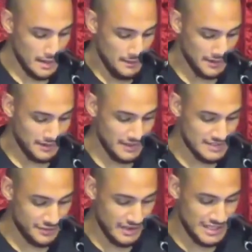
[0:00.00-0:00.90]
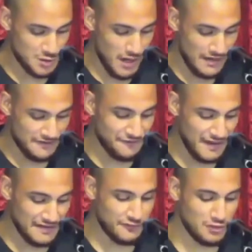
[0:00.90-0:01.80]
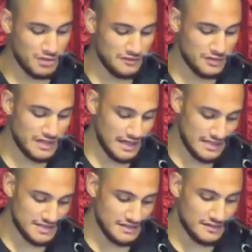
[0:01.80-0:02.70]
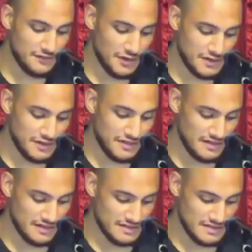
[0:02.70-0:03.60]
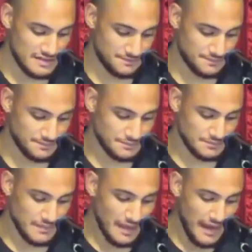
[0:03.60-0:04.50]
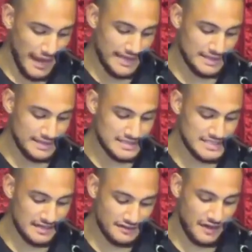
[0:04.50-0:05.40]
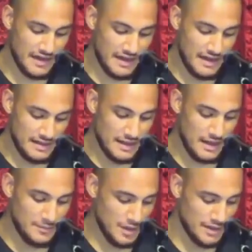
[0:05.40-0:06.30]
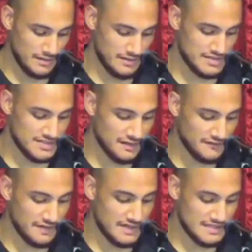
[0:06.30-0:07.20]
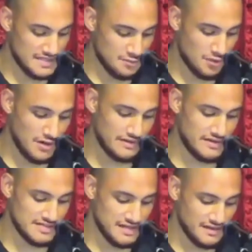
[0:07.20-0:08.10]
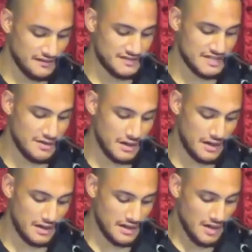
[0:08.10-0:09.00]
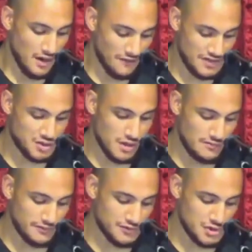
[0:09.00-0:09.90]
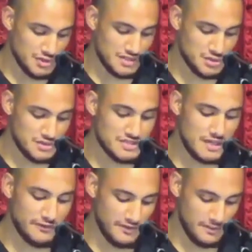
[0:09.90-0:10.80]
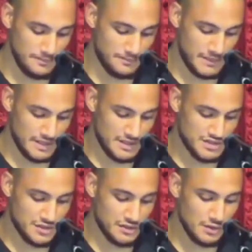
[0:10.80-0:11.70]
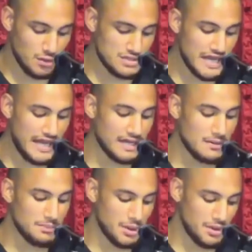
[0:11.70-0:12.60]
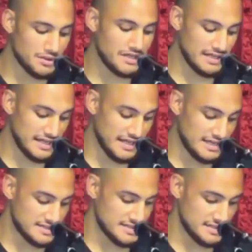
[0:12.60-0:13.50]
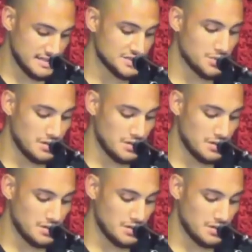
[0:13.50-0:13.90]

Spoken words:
But the Israelites were unfaithful in regard to the devoted things. Achan, son of Carmi, the son of Zimri, the son of Zerah, of the tribe of Judah, took some of them. So the Lord's anger burned against Israel.